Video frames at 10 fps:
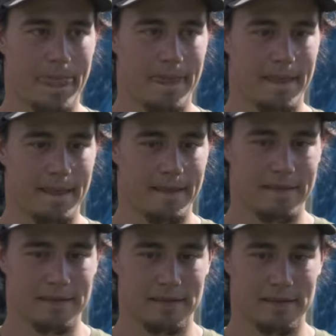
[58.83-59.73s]

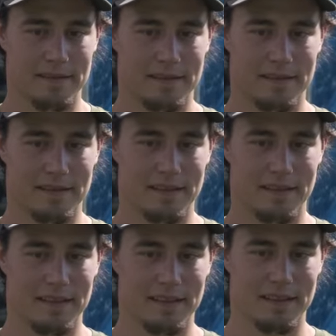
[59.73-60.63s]

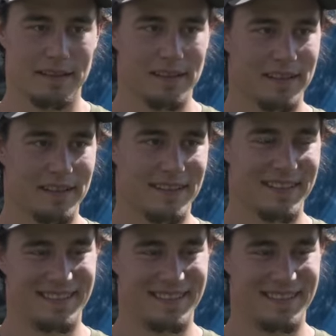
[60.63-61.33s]
This person isn't speaking.